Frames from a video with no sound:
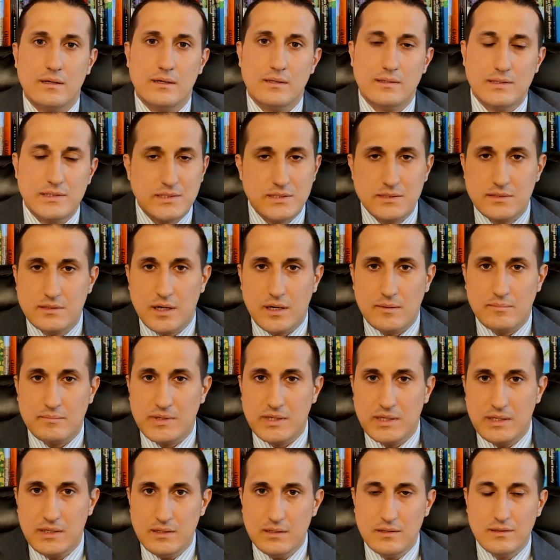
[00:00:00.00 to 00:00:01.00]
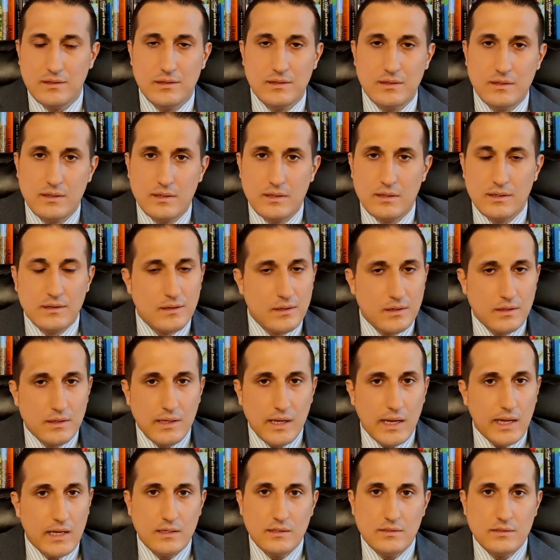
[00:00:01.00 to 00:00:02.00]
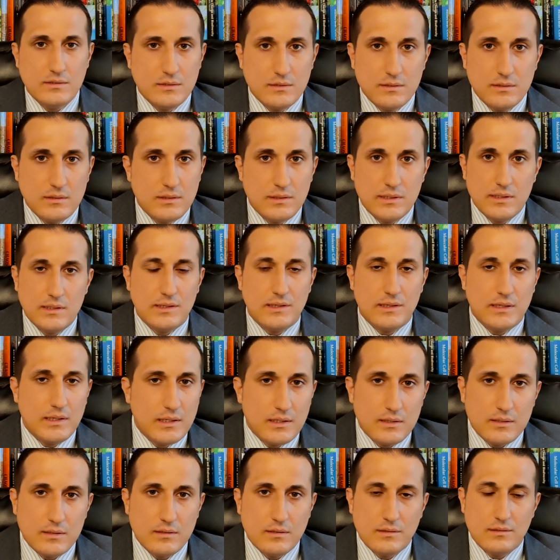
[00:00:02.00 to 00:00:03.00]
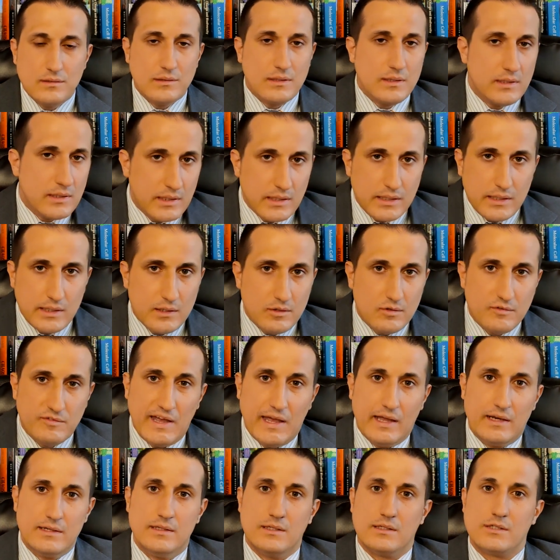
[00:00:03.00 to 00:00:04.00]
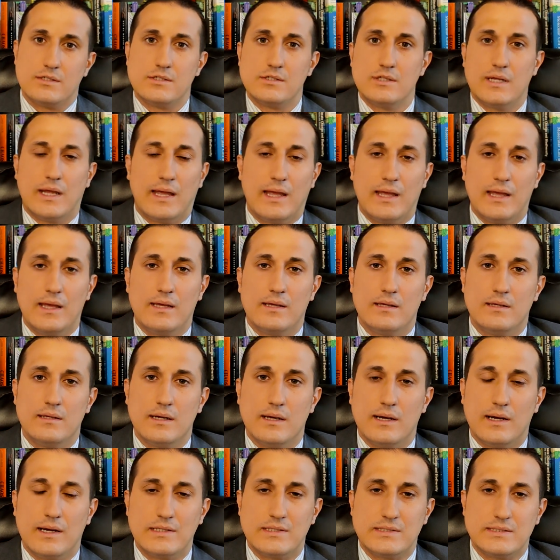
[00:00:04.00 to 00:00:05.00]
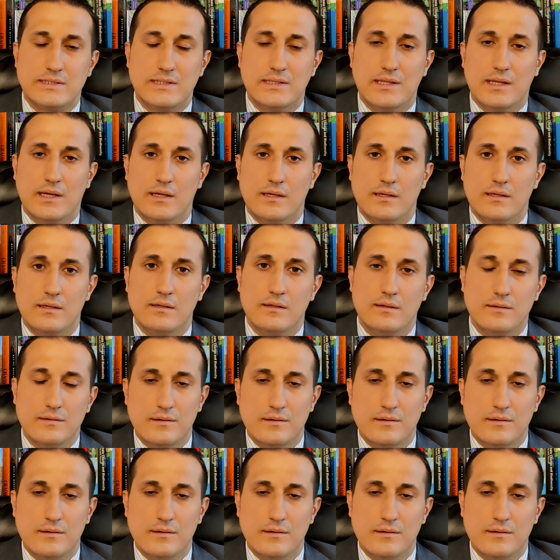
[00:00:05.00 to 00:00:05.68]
This is not me, and it'll vanish. And I see that.